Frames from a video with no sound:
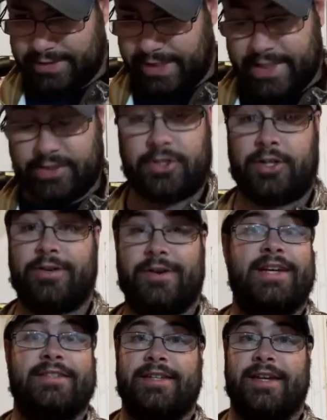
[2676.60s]
it's
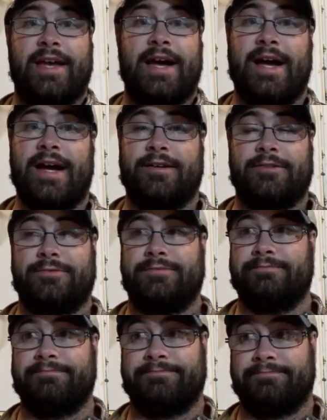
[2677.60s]
crazy how
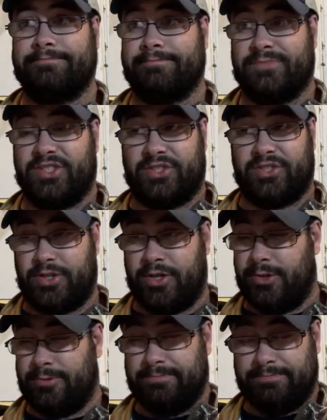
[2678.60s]
the
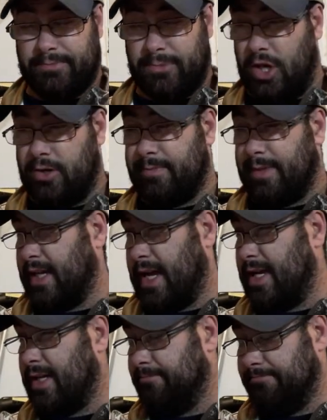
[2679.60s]
scope, oh my
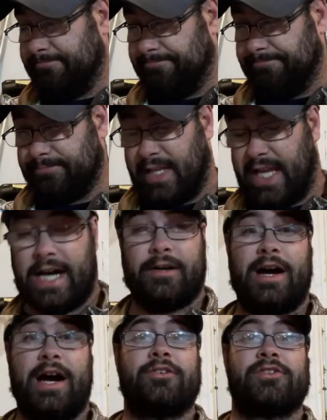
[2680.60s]
god,
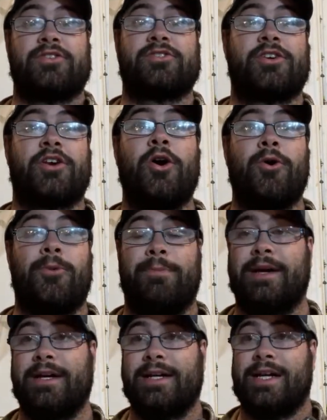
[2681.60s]
how the
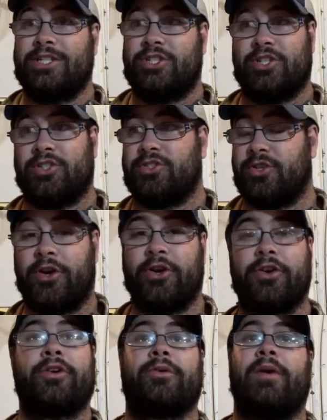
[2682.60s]
scope just
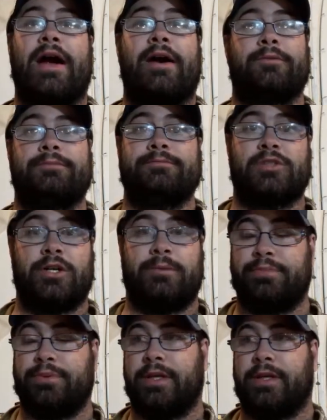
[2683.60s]
turned around
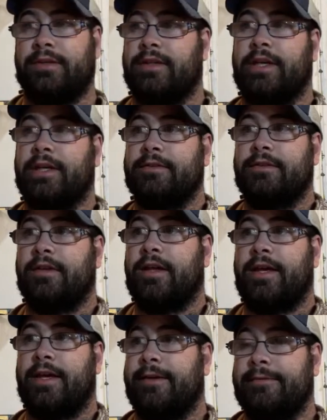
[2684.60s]
completely.
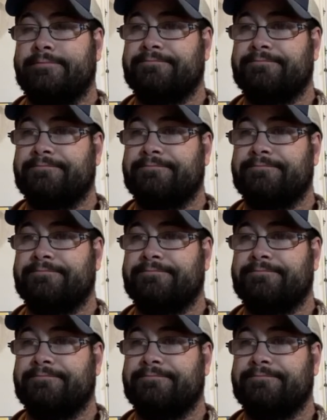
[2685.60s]
Like